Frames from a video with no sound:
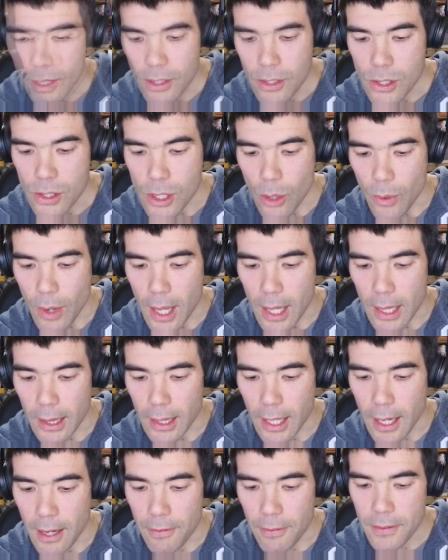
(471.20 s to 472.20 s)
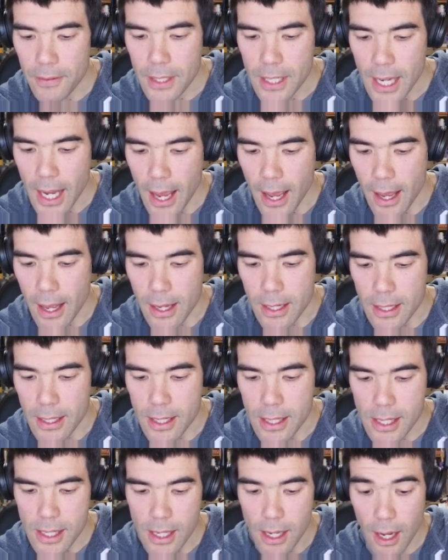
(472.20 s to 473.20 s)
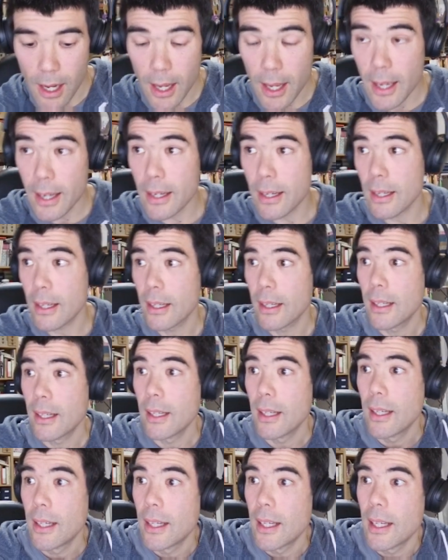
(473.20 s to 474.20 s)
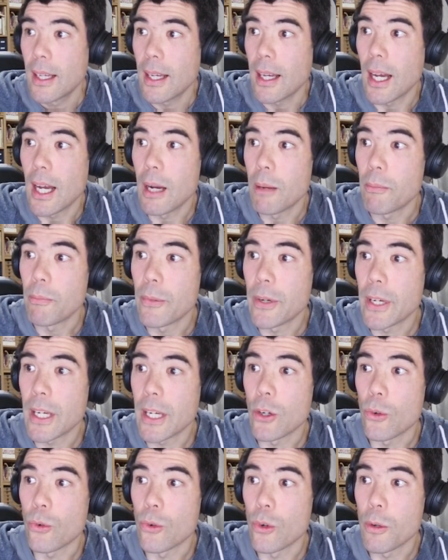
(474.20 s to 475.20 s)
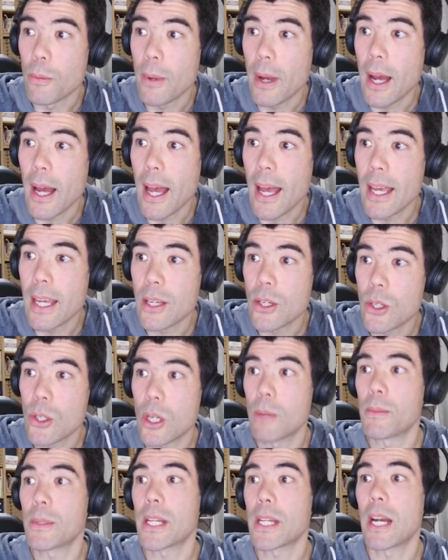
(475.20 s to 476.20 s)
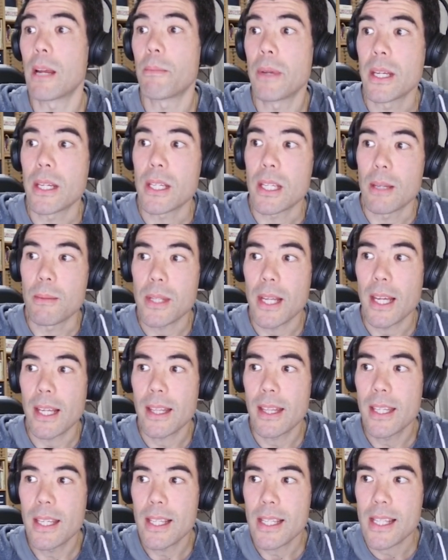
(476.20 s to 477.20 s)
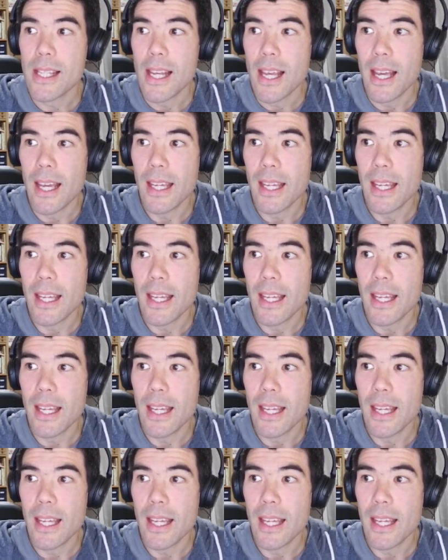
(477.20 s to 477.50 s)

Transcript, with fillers: So our left hand side, um, we can group our A terms and our B terms like this.